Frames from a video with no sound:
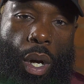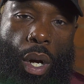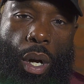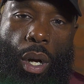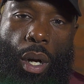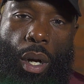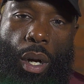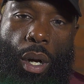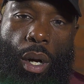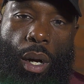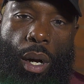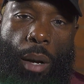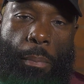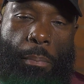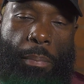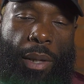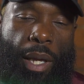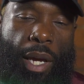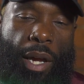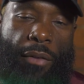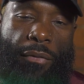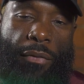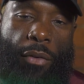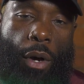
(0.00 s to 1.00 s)
I
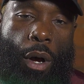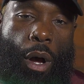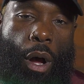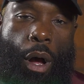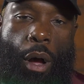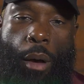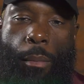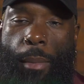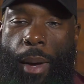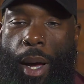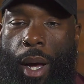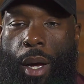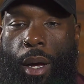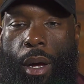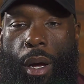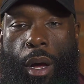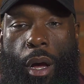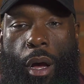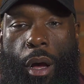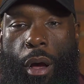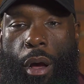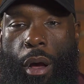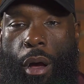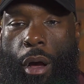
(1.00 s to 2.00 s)
plan for
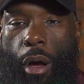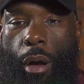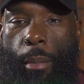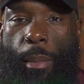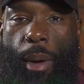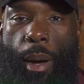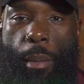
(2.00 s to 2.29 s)
all